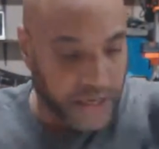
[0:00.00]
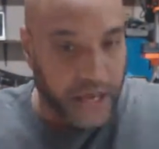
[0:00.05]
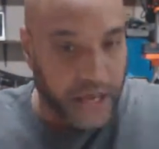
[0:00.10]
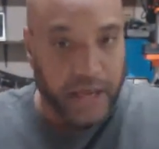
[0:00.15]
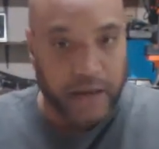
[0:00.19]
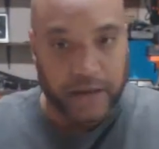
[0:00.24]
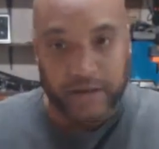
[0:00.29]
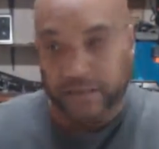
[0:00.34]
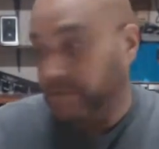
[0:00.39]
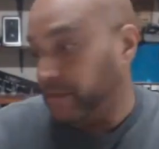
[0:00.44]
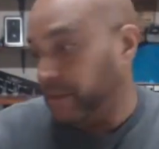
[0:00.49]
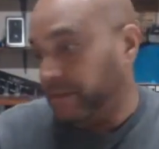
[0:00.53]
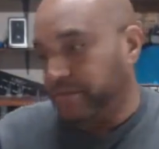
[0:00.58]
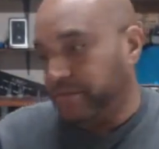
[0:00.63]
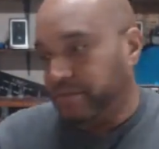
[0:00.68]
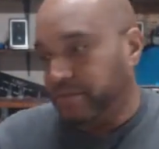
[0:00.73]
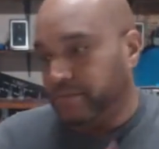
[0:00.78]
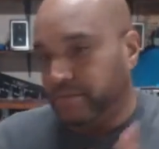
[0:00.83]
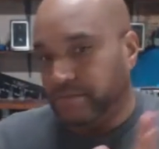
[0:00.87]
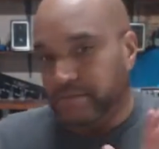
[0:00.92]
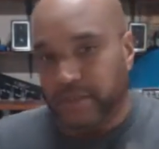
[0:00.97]
Okay, well,
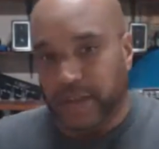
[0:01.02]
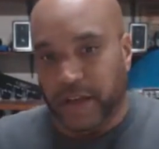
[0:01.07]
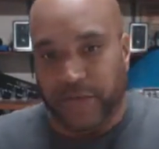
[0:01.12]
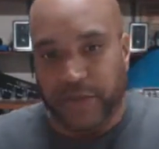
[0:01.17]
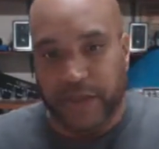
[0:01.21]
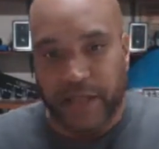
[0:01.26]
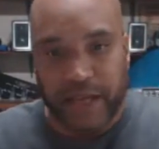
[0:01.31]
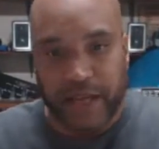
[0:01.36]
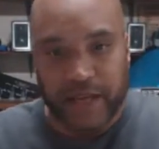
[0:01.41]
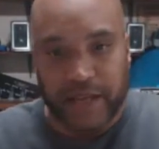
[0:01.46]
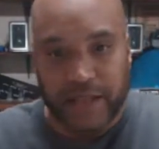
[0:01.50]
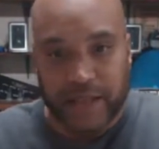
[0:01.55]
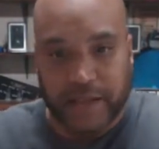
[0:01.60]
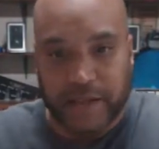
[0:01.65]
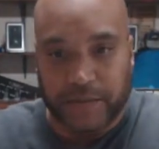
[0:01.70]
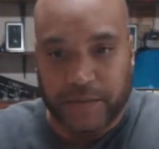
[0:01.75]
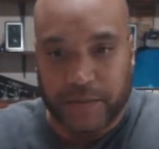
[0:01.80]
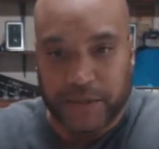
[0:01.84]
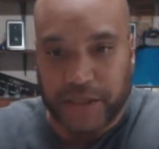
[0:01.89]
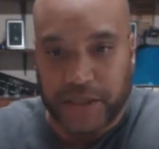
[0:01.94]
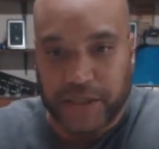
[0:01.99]
enough of that.
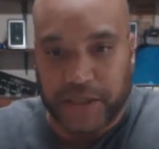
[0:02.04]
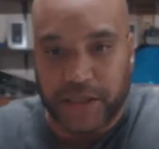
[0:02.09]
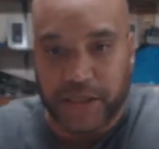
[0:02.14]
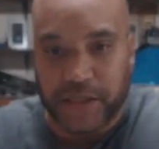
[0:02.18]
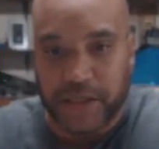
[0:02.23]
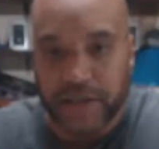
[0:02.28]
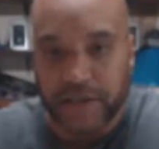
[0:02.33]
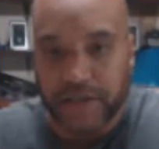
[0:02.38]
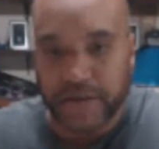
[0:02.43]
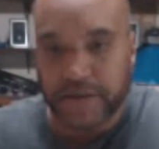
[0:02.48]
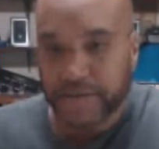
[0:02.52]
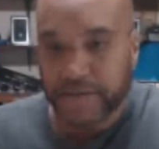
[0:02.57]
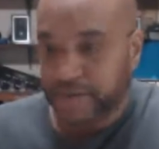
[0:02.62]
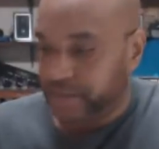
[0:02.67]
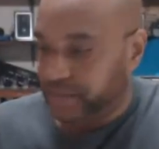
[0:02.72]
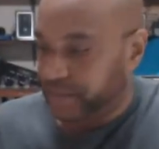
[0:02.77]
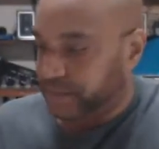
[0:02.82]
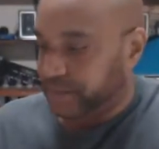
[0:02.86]
Let's put this here.